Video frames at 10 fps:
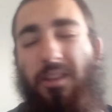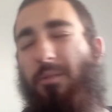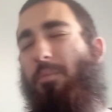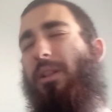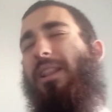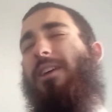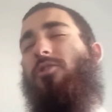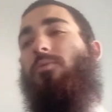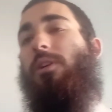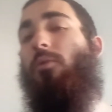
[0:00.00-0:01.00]
The
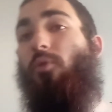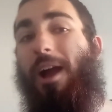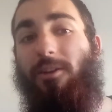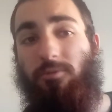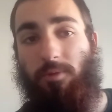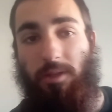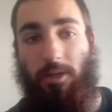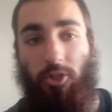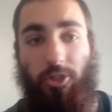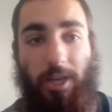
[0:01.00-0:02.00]
pleasure we arouse within
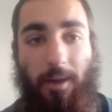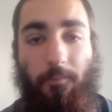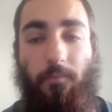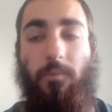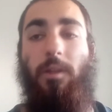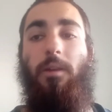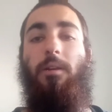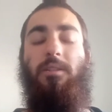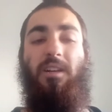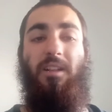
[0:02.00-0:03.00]
Hashem
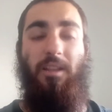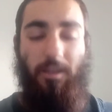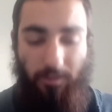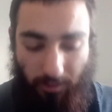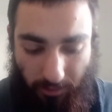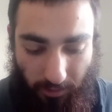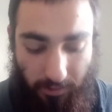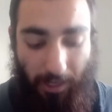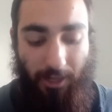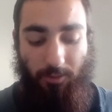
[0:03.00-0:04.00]
to
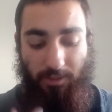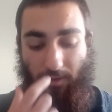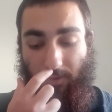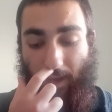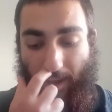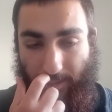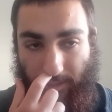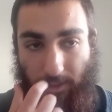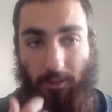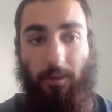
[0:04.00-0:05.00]
attach Himself to
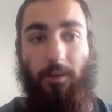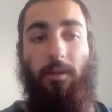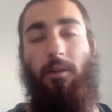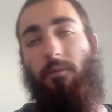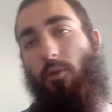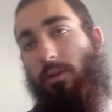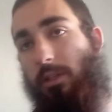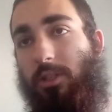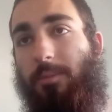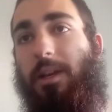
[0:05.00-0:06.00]
us. Of course,
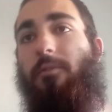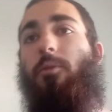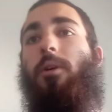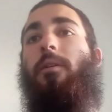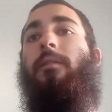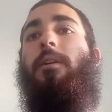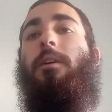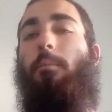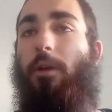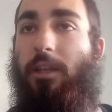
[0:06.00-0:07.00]
Hashem's everywhere.
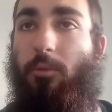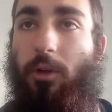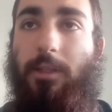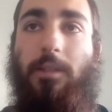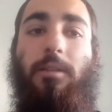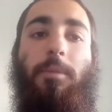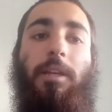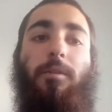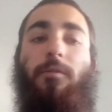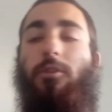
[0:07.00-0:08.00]
But He wants us to
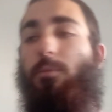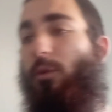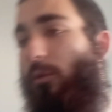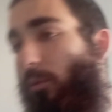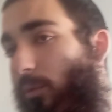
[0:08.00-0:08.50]
make the first move. And